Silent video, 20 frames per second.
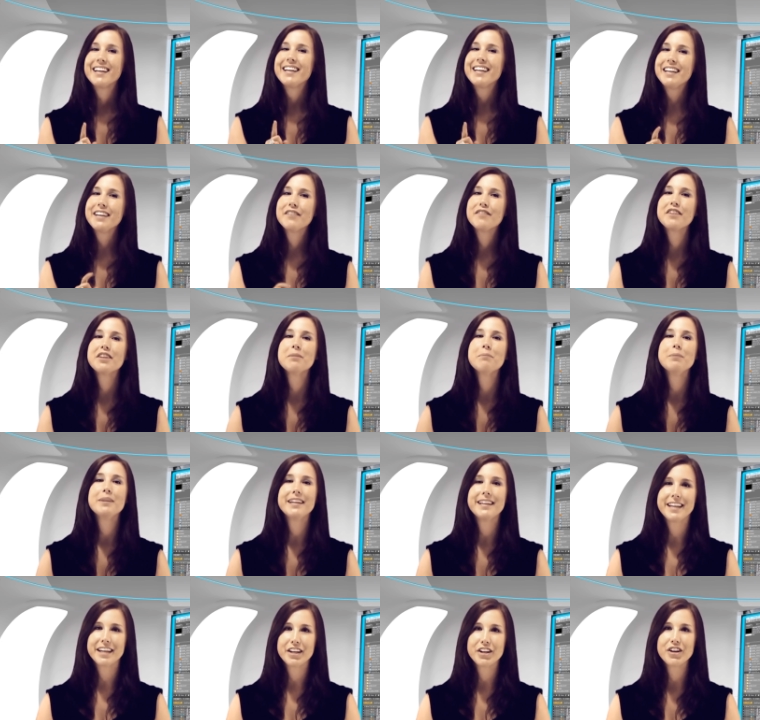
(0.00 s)
Even
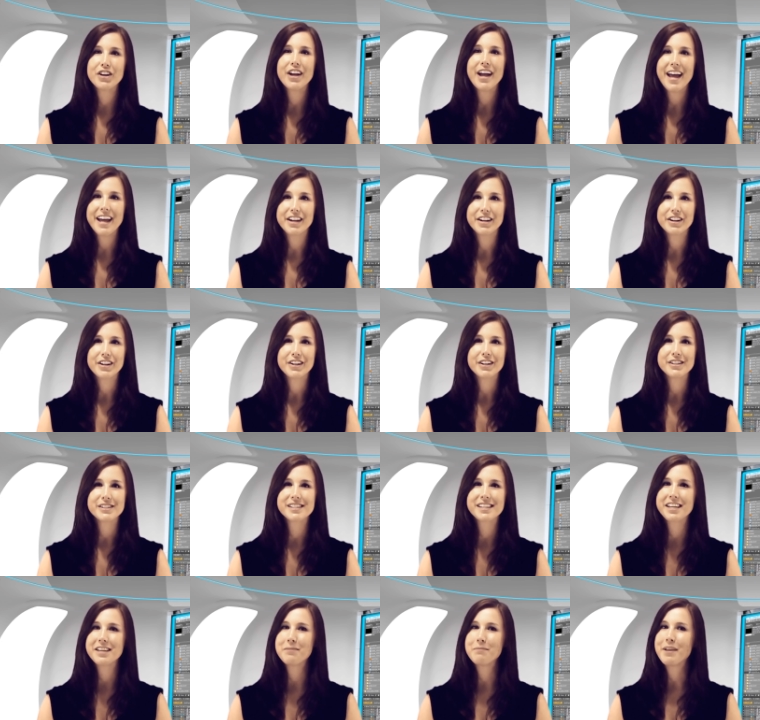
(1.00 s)
beginner editors
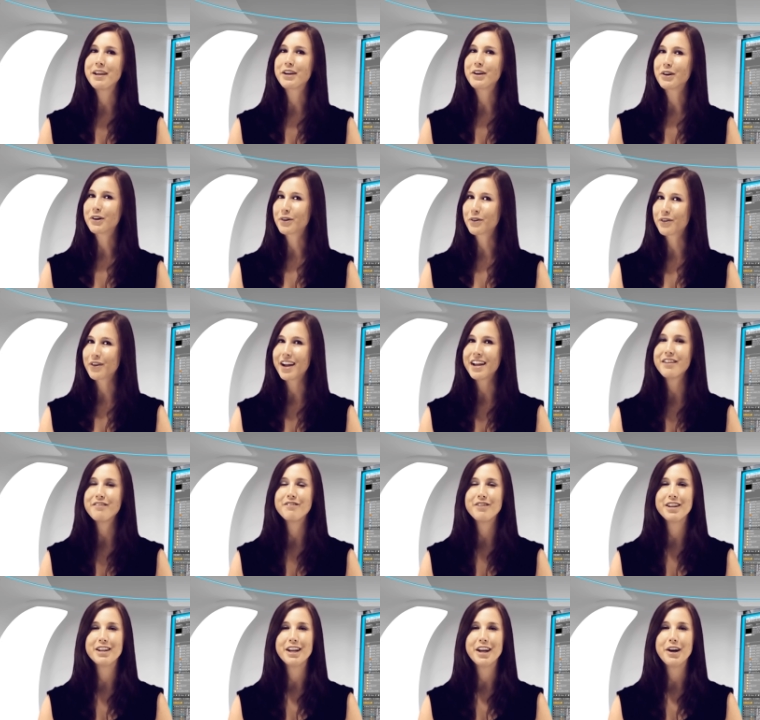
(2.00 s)
can make a great
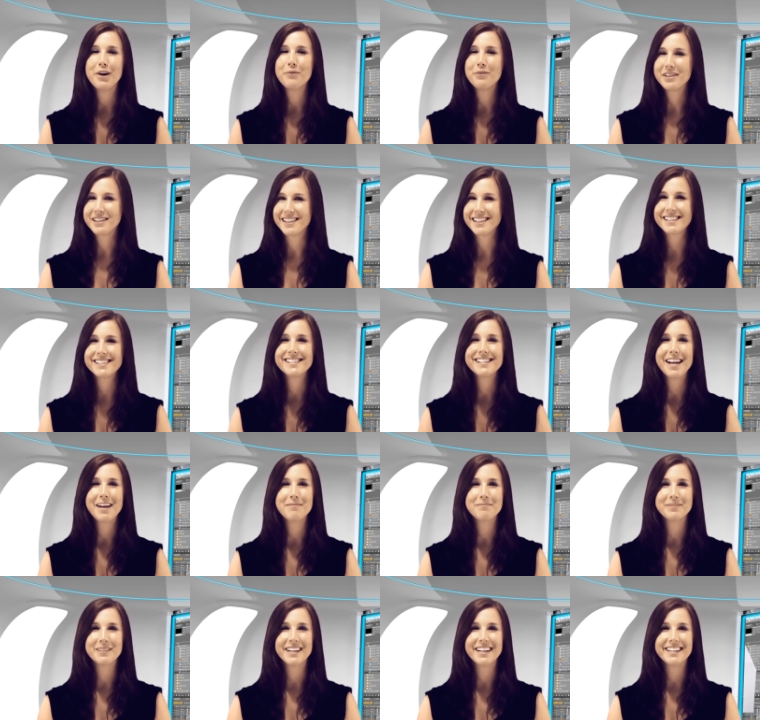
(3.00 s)
video with this
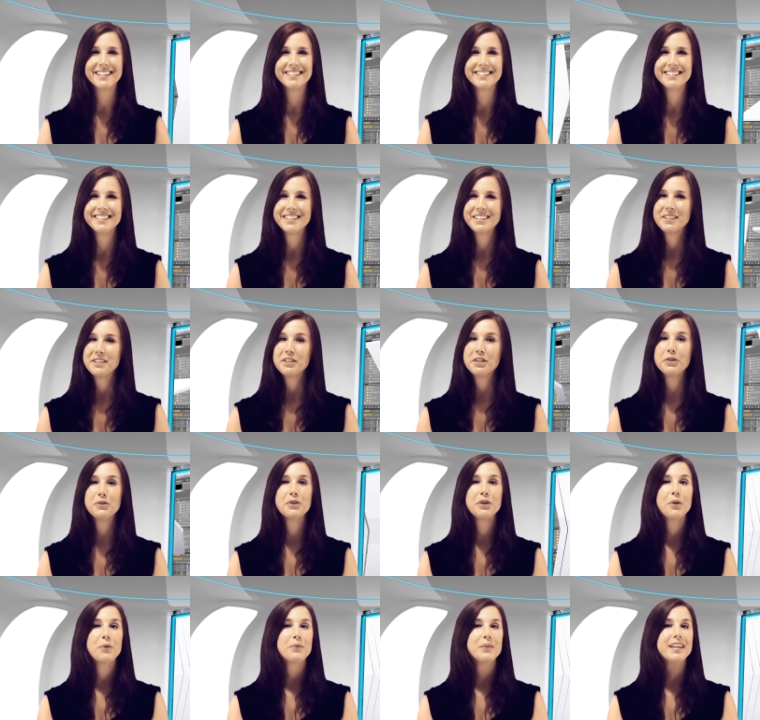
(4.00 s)
template. You
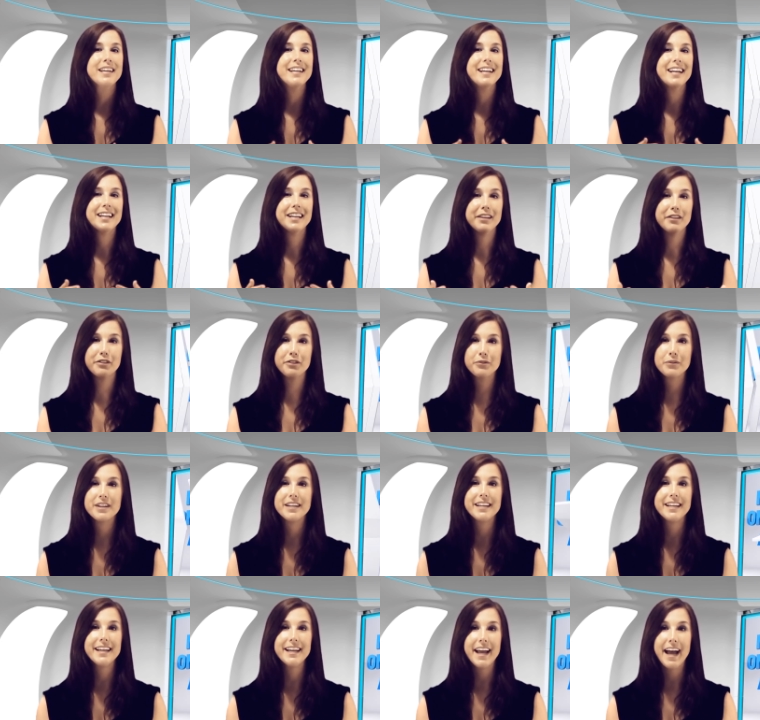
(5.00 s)
don't need any
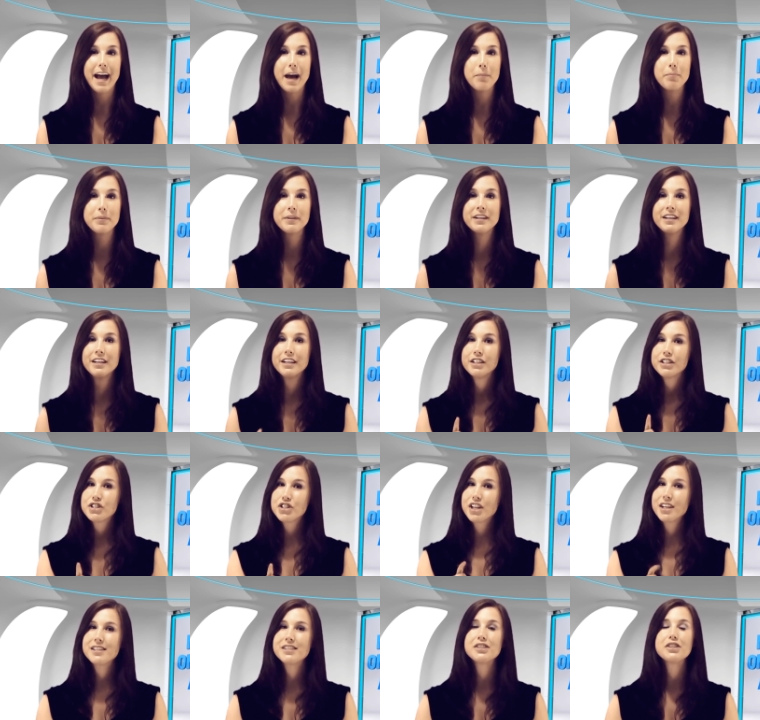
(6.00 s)
3D app,
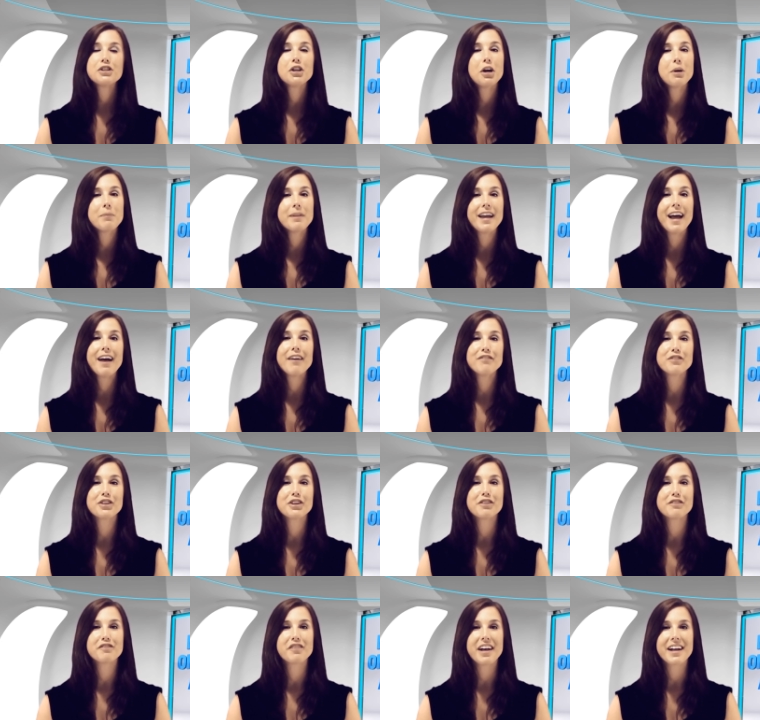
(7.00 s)
just Adobe After
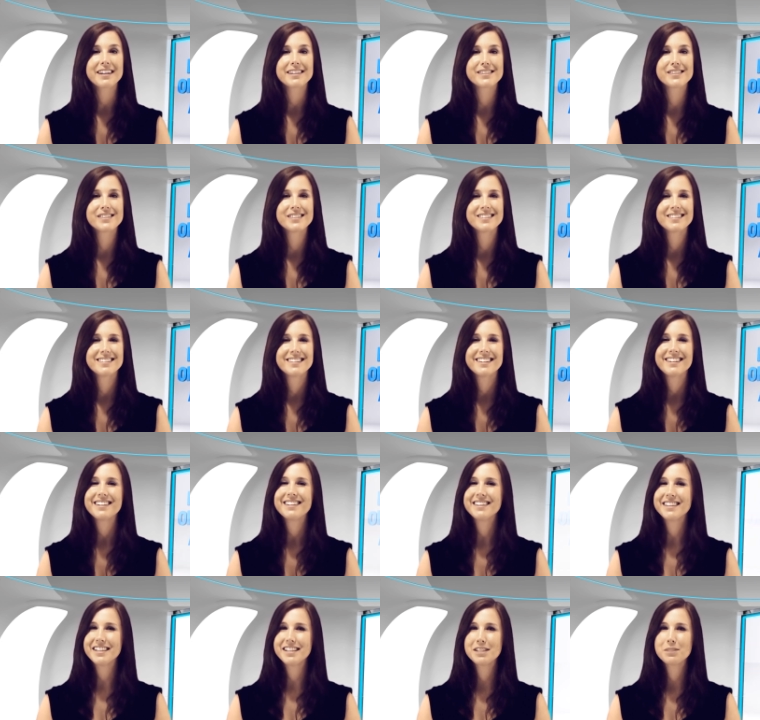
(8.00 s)
Effects.
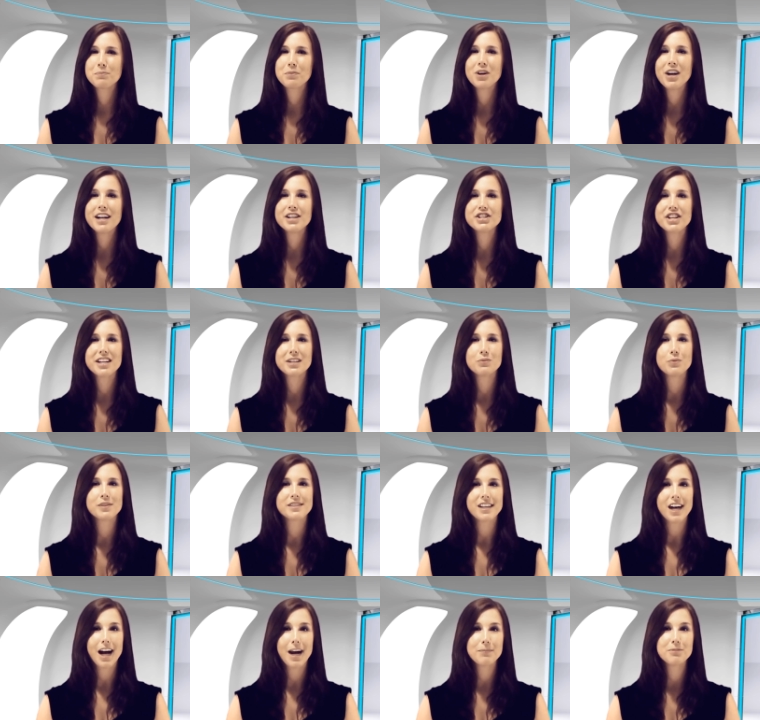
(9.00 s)
This project was
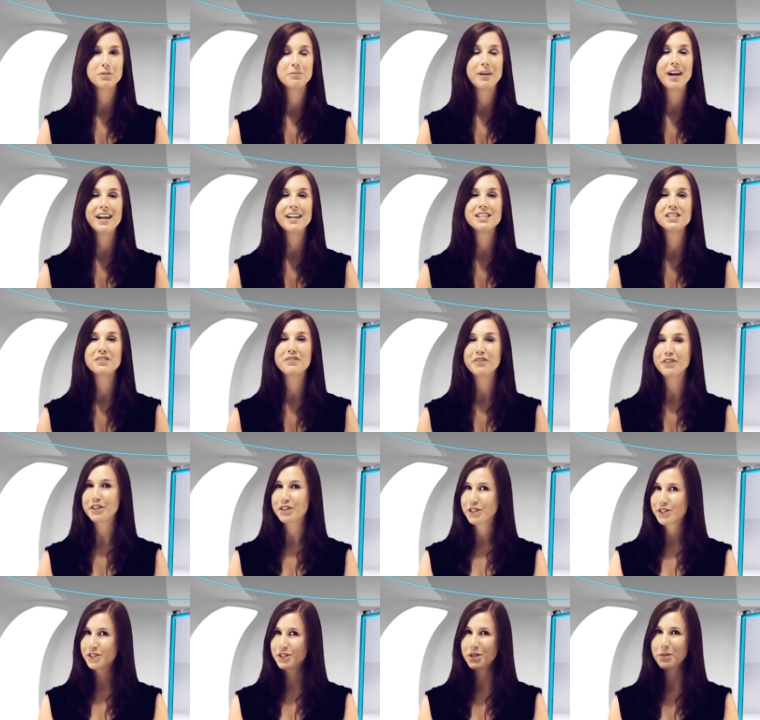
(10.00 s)
optimized for
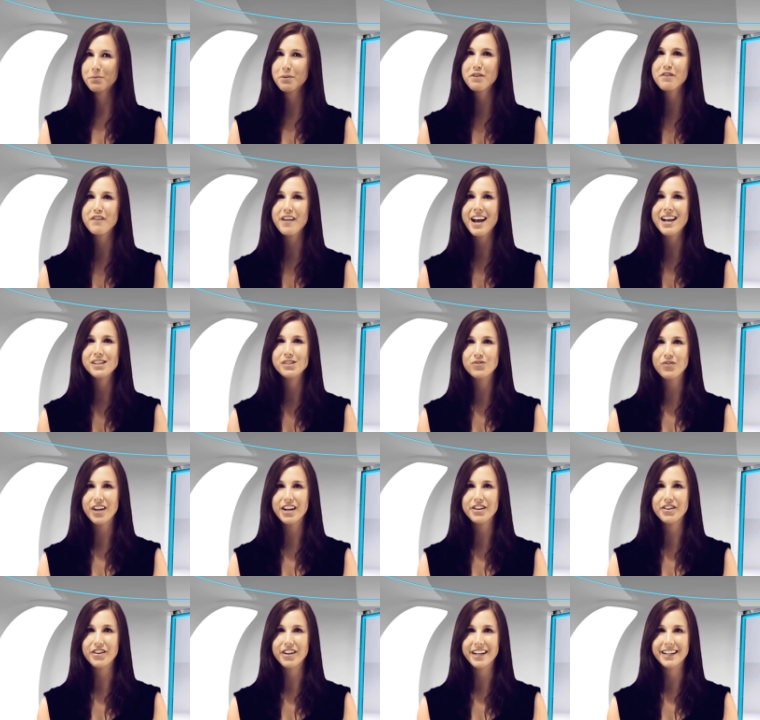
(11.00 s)
super fast
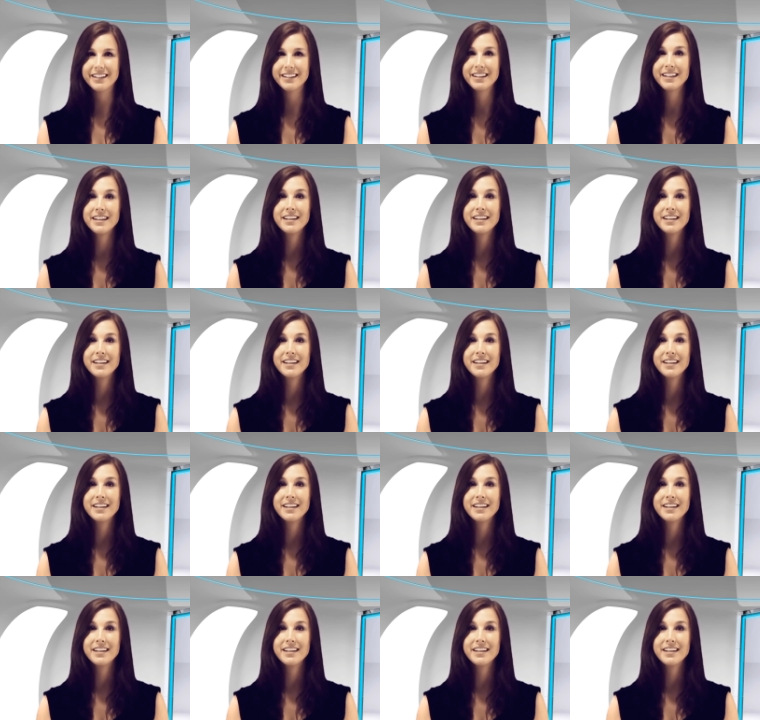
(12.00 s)
rendering.